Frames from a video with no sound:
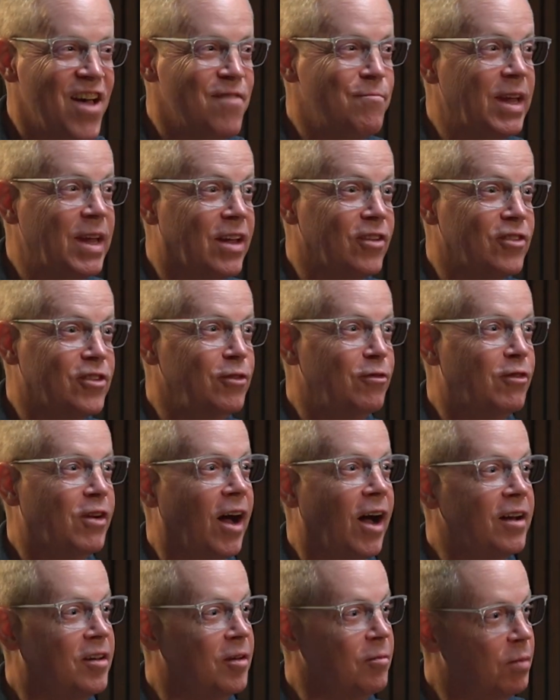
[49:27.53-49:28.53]
Because you've
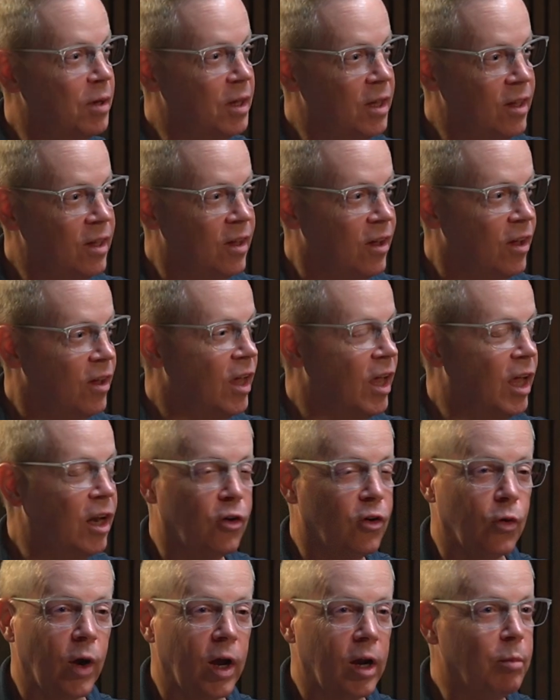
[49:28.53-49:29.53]
got to be
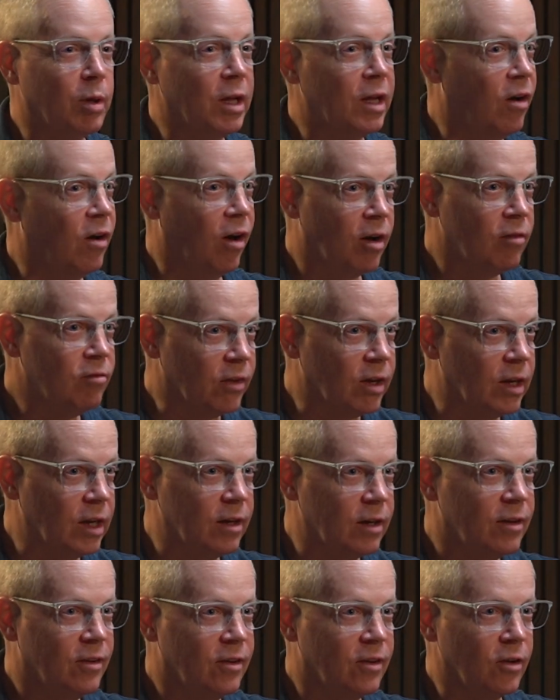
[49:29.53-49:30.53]
incredibly
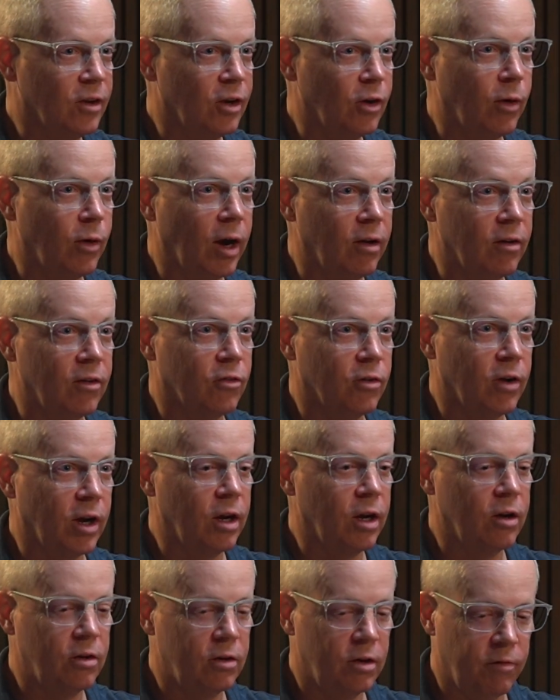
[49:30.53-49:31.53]
confident to go out and try
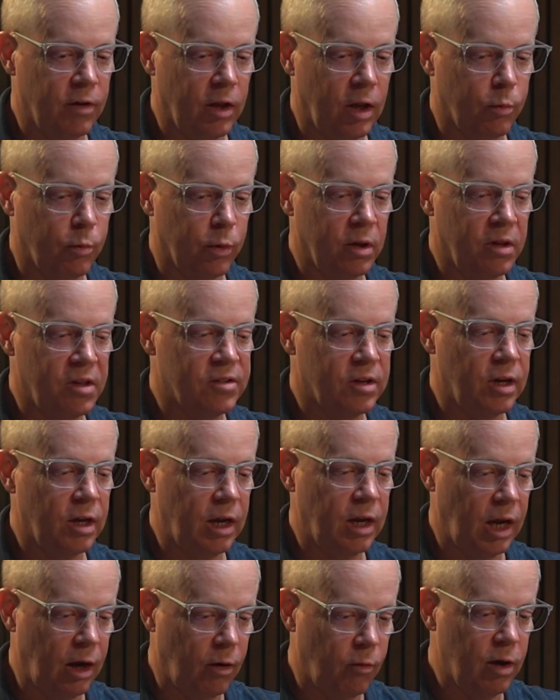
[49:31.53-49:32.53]
to develop real
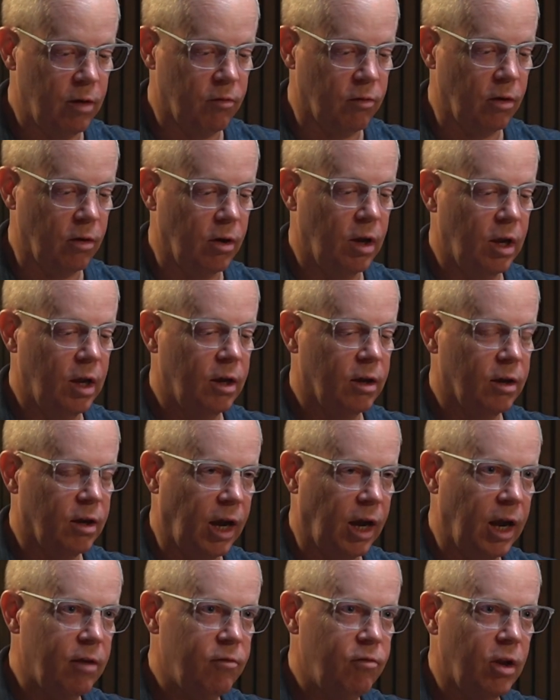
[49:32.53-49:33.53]
estate. However,
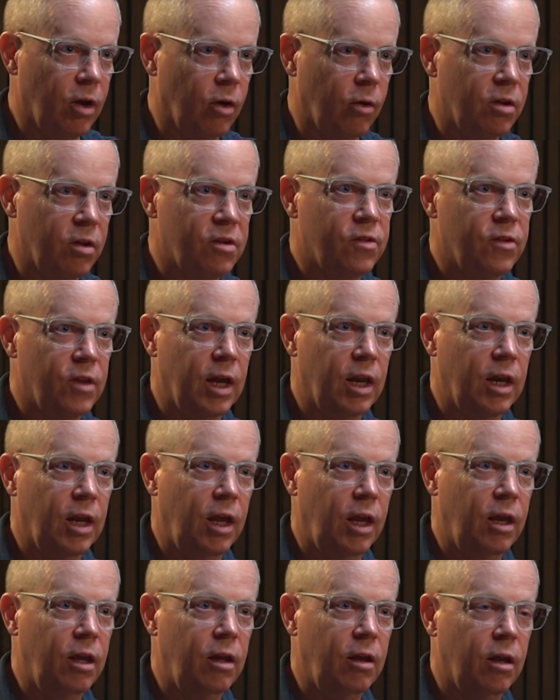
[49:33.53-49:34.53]
I've noticed that
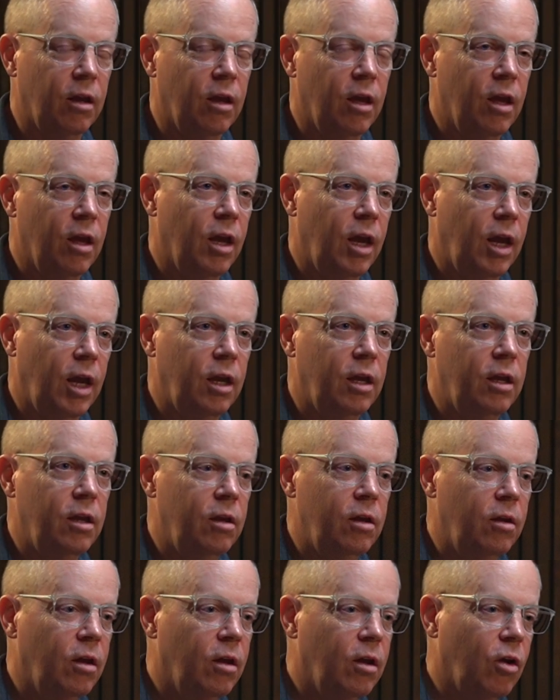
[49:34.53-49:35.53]

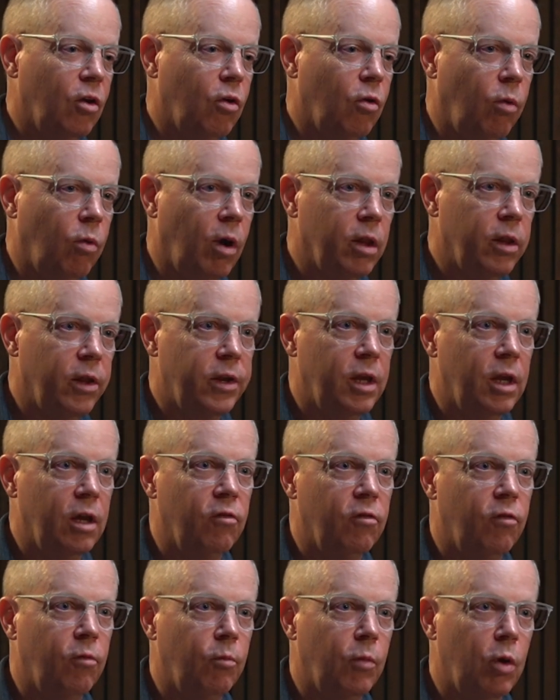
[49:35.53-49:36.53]
a quality
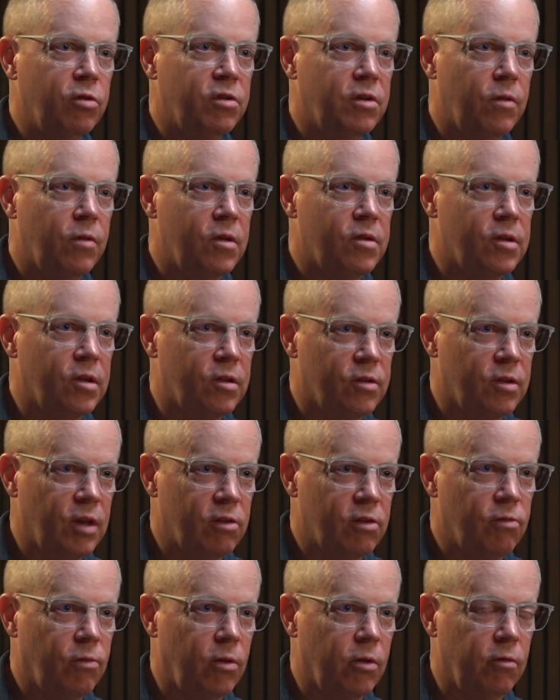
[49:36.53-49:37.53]
of most of the
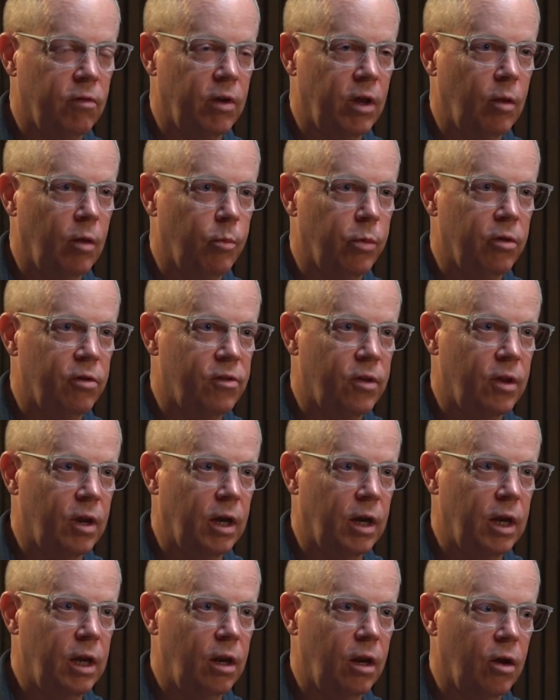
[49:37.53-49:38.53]
successful developers that
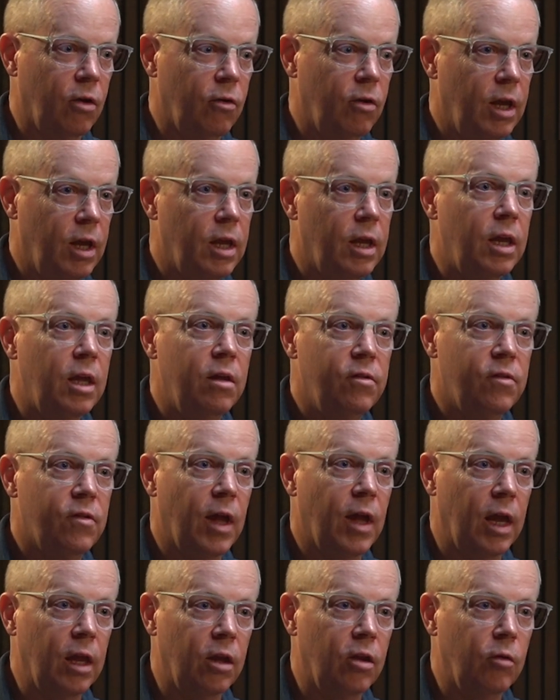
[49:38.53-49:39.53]
I know is
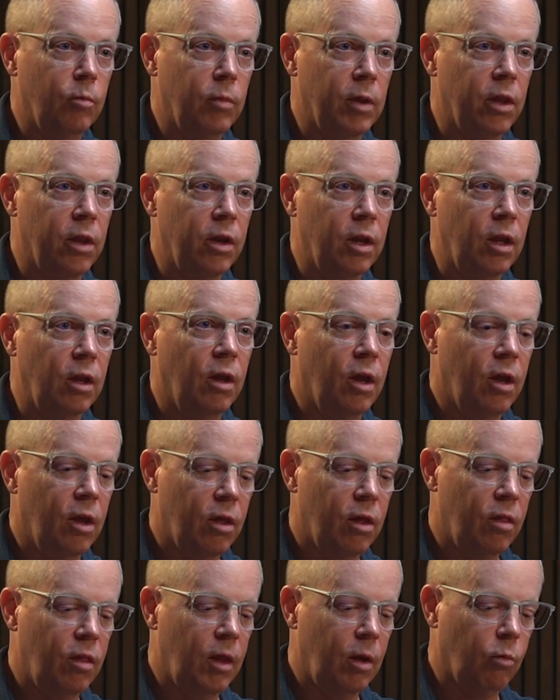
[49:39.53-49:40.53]
that humility.
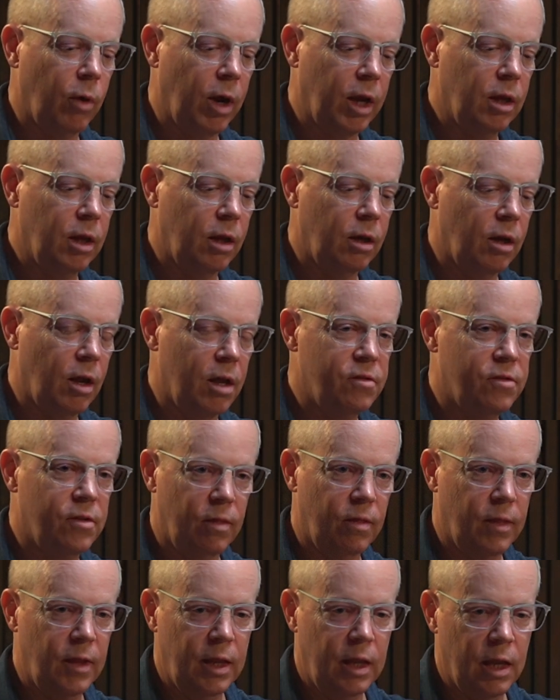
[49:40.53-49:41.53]
They recognize
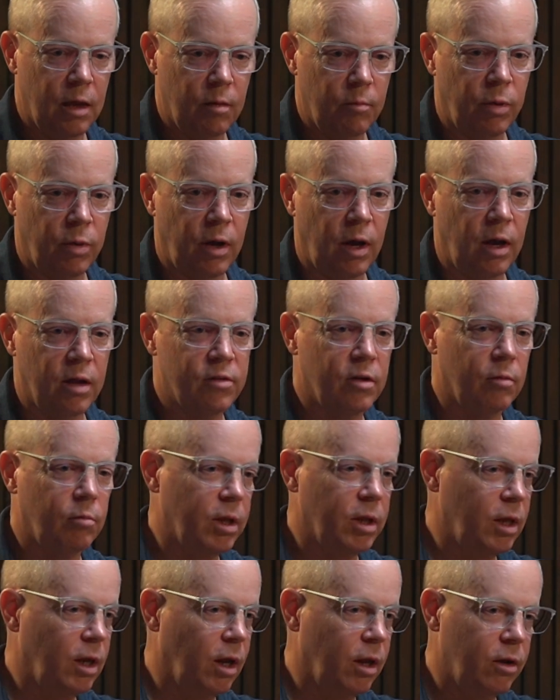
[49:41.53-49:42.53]
that they can't
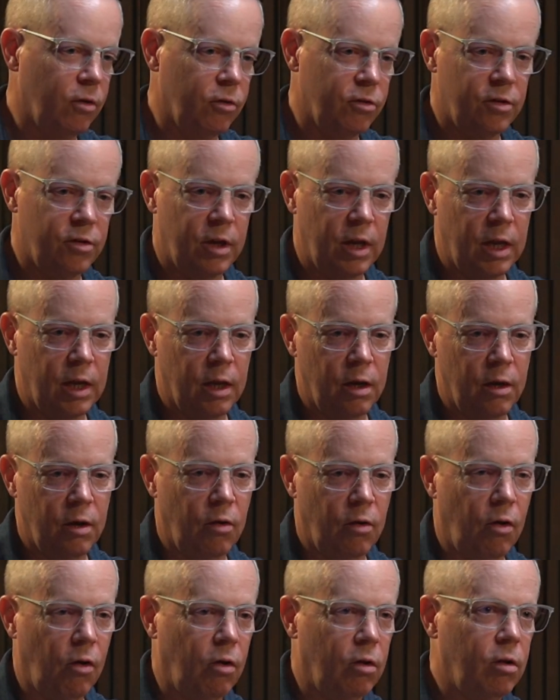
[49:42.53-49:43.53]
possibly
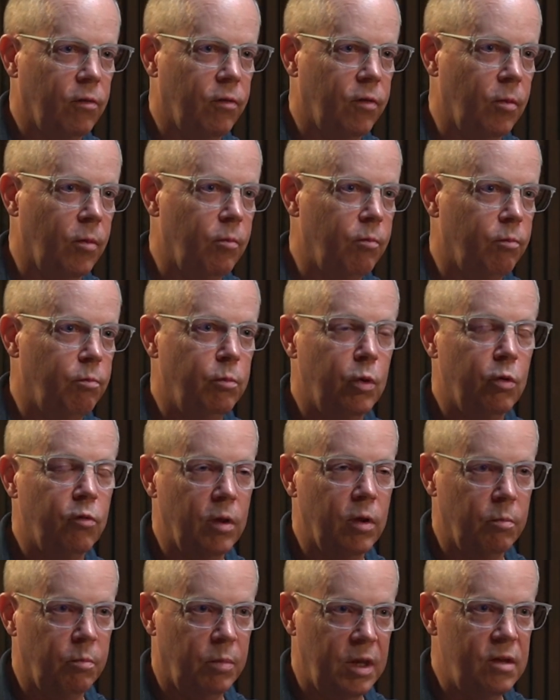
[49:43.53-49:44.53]
understand all of the
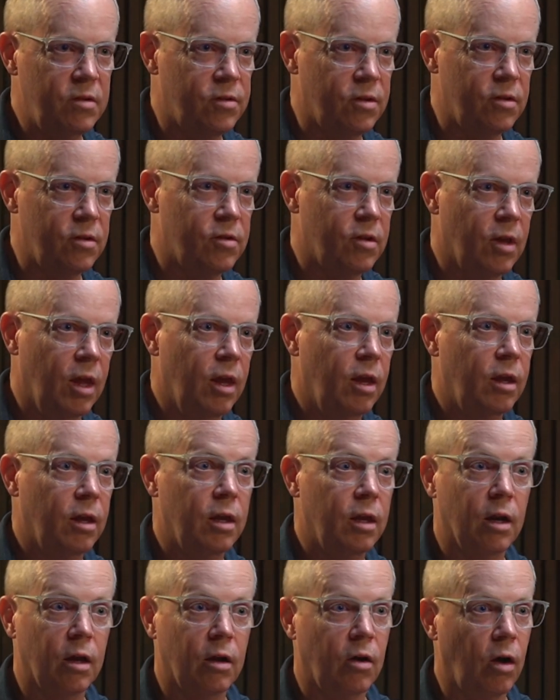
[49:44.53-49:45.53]
moving pieces
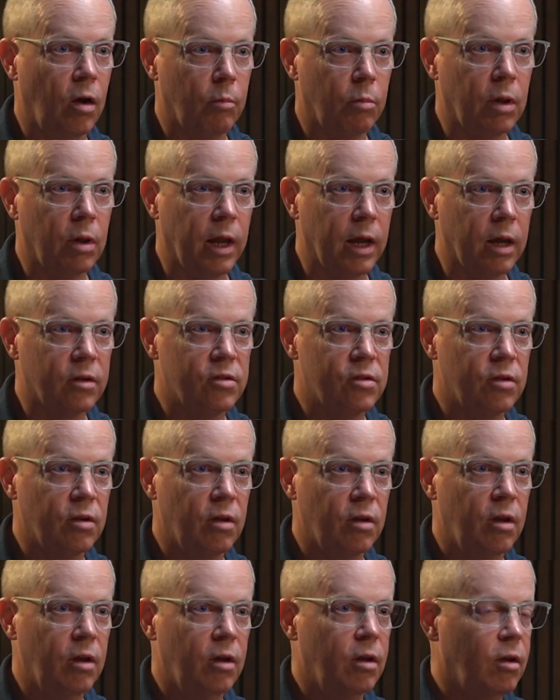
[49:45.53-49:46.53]
in a complex
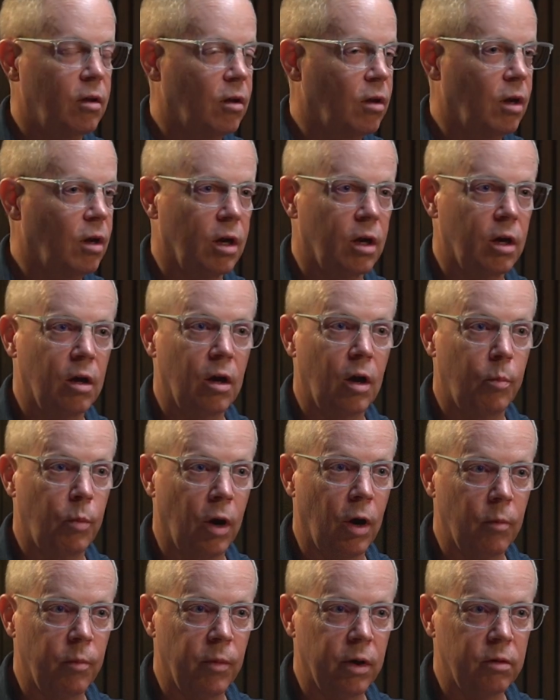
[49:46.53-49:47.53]

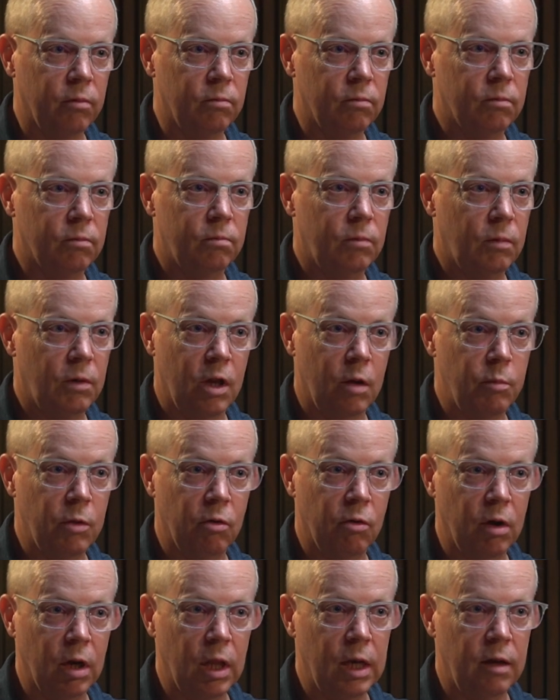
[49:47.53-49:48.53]
apartment
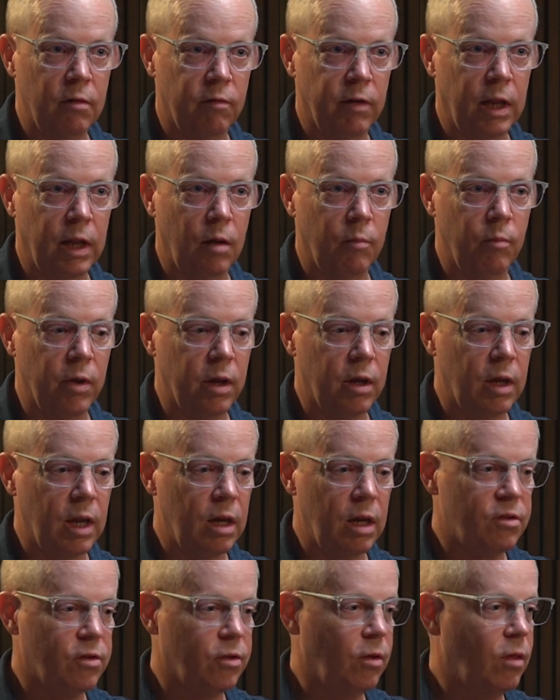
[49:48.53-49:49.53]
community development.
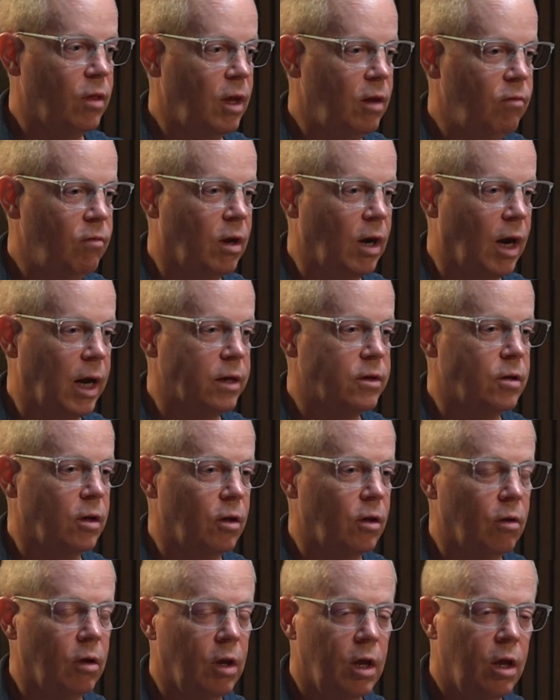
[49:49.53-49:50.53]
And so they've got
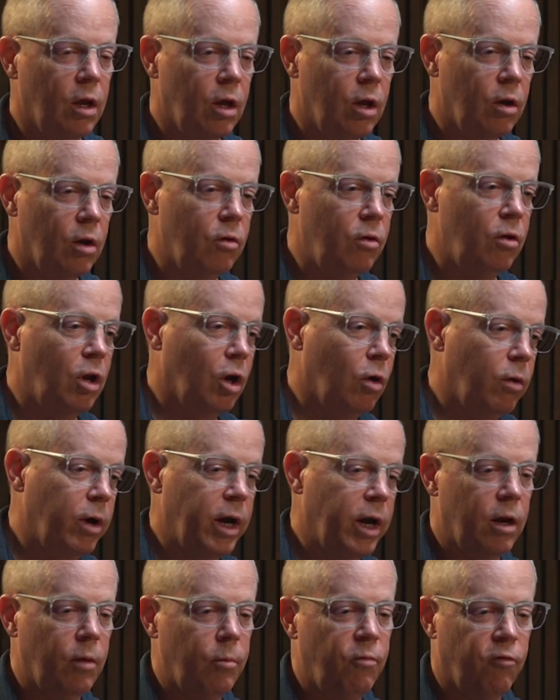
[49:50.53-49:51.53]
to know
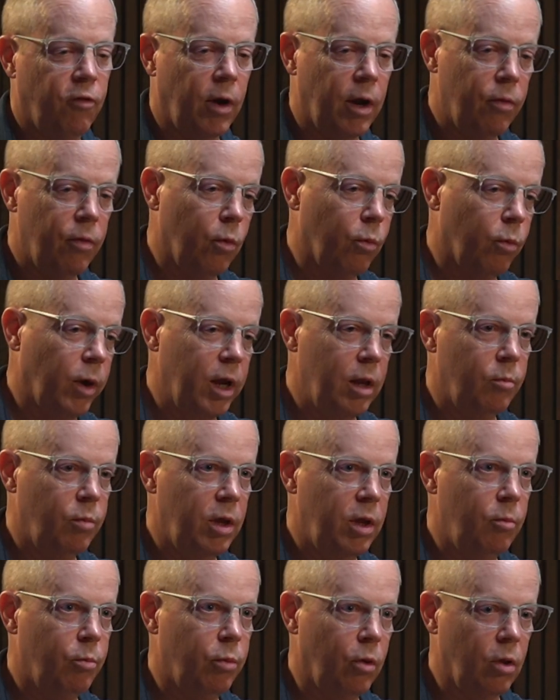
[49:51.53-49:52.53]
how to find the right
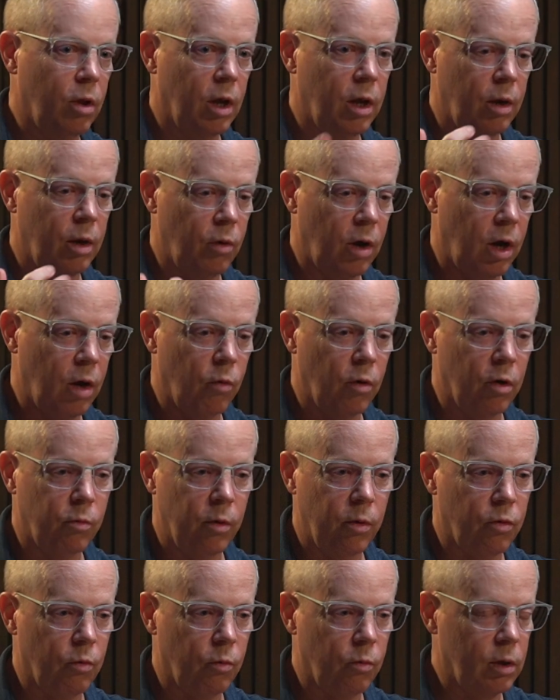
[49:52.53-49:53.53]
people. I worked
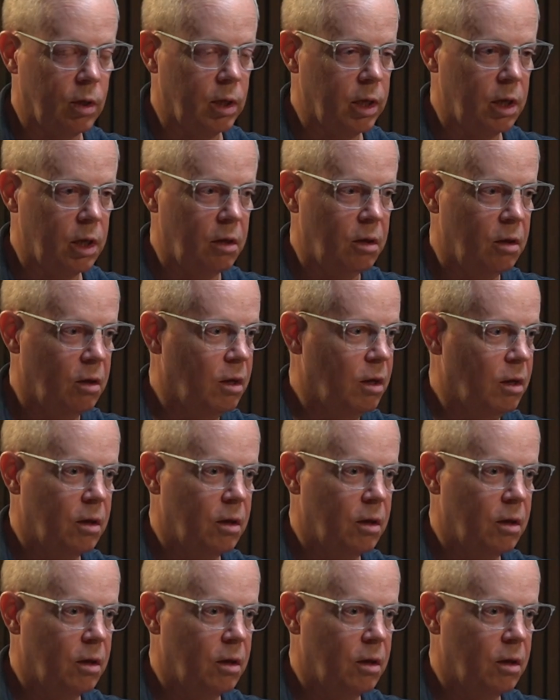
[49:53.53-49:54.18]
with a really